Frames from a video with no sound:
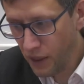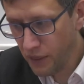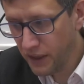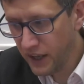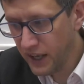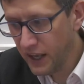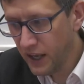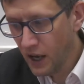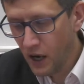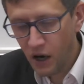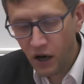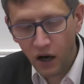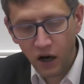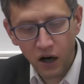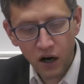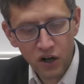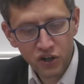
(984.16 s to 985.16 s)
The
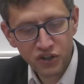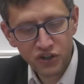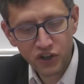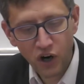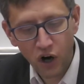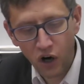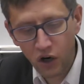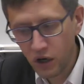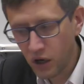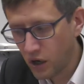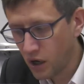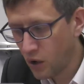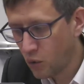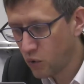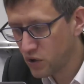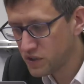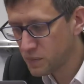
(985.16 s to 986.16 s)
song
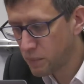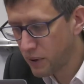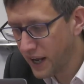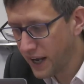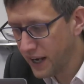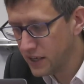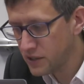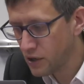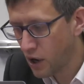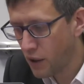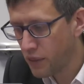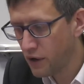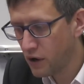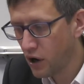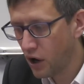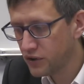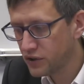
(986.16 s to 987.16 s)
was played on
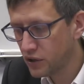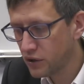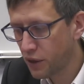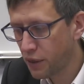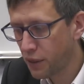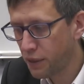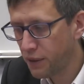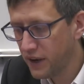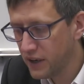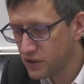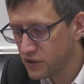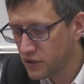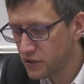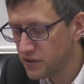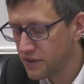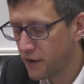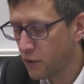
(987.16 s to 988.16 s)
the London
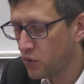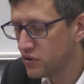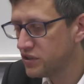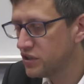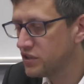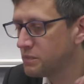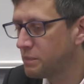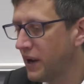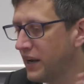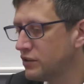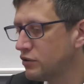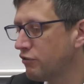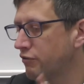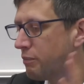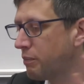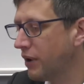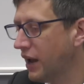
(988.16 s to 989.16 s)
theatres. There was a spate
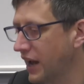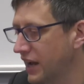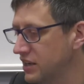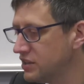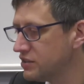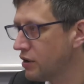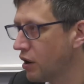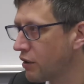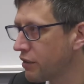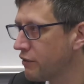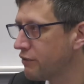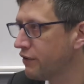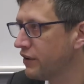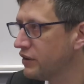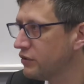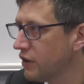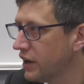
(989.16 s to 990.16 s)
of plays on the
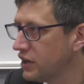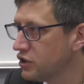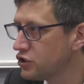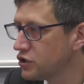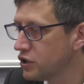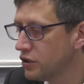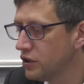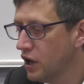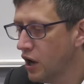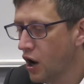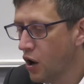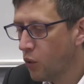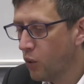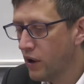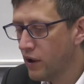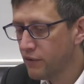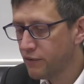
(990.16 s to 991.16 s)
Federation
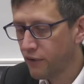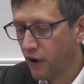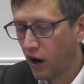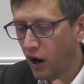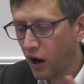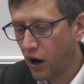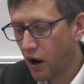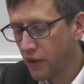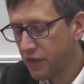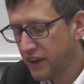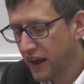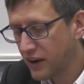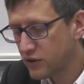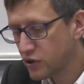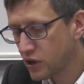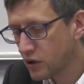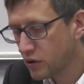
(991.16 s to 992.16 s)
with
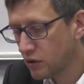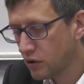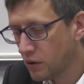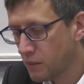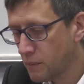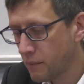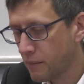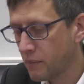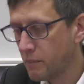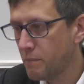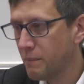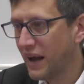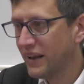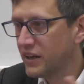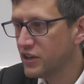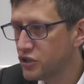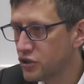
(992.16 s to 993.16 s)
theatrical
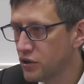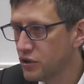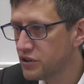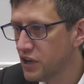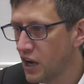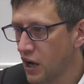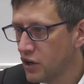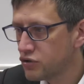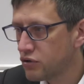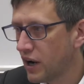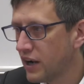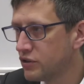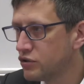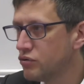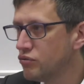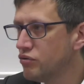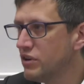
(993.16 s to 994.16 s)
managers
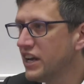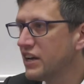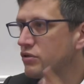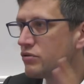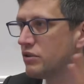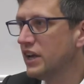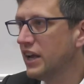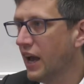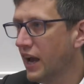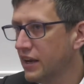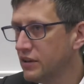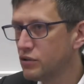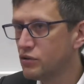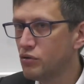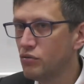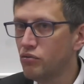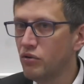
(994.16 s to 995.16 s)
trying to
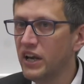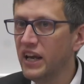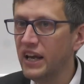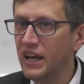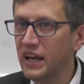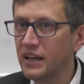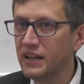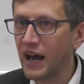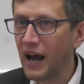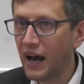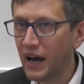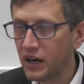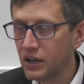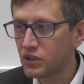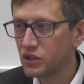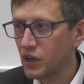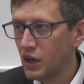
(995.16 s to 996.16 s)
recreate, to
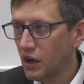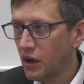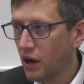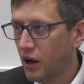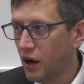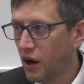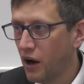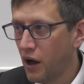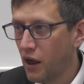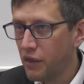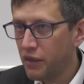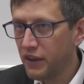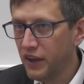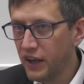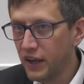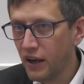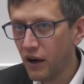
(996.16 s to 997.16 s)
reenact
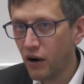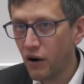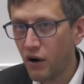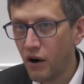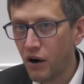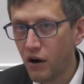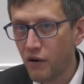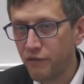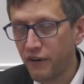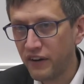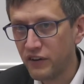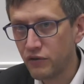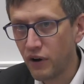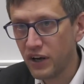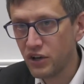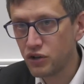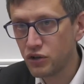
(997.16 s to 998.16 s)
the
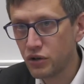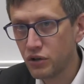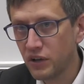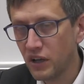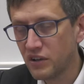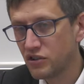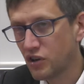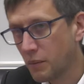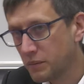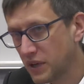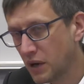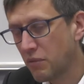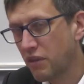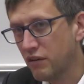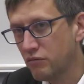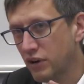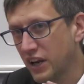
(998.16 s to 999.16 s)
Federation, and
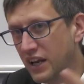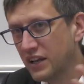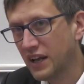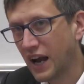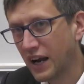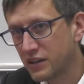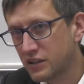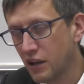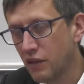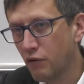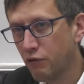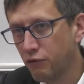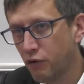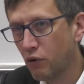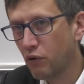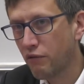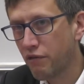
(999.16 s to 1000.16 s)
sometimes they reenacted the
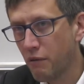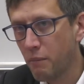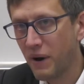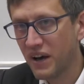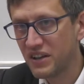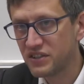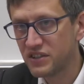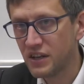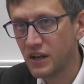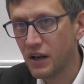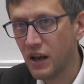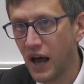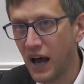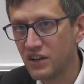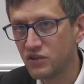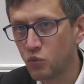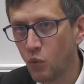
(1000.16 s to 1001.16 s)
fall of the Bastille
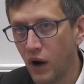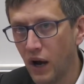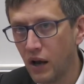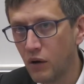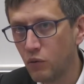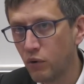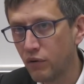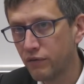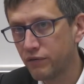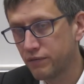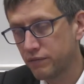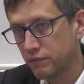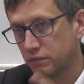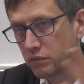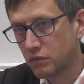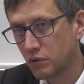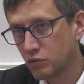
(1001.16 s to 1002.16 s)
as well with
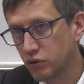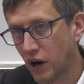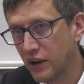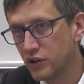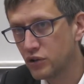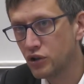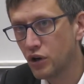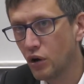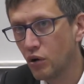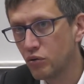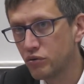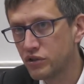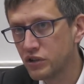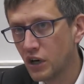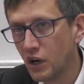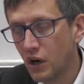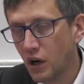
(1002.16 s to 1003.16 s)
grandiose